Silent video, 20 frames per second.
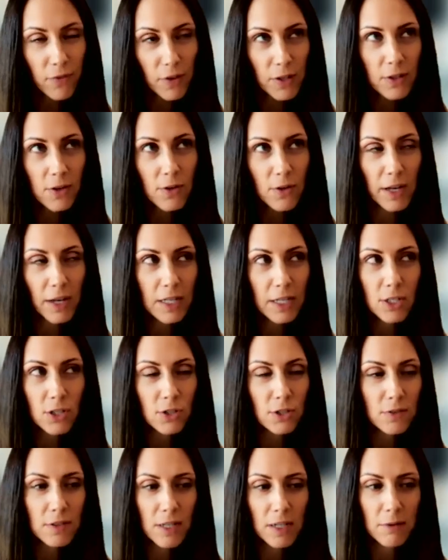friend who had
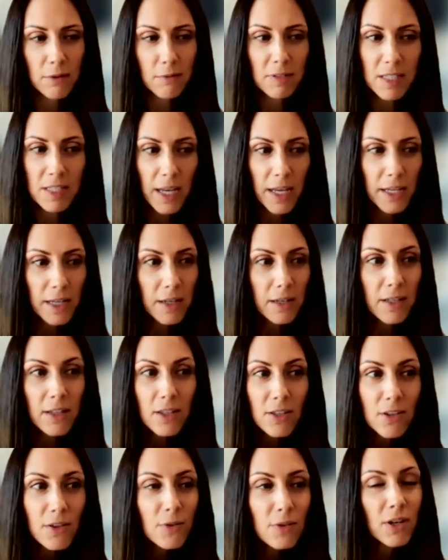issues and it was like,
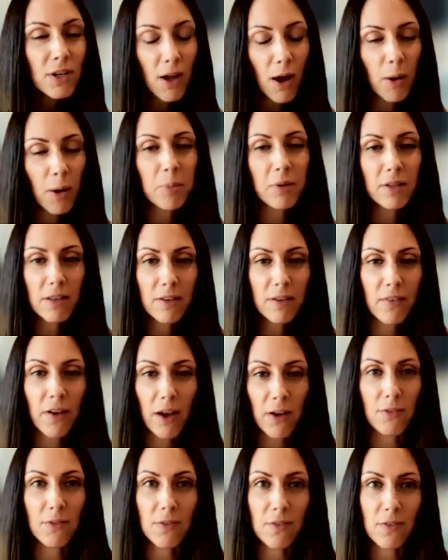you would not believe
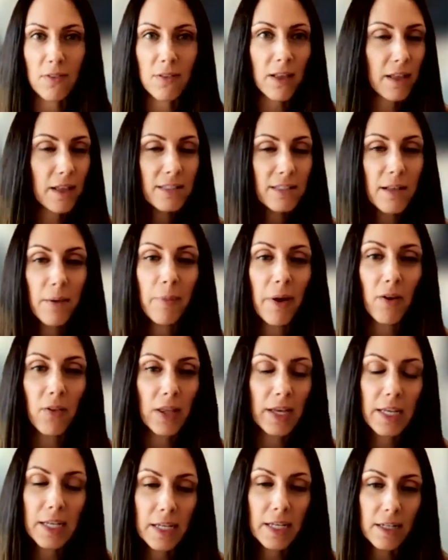how somehow
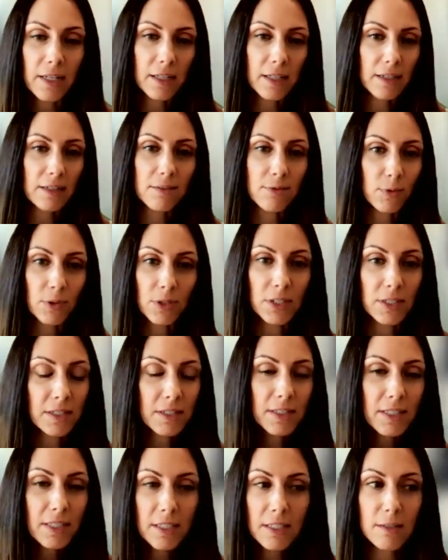they get in these
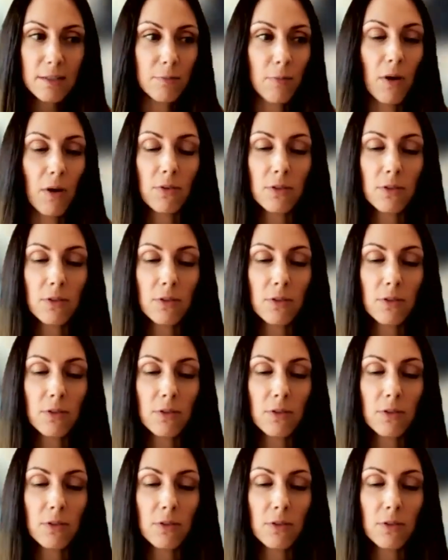really small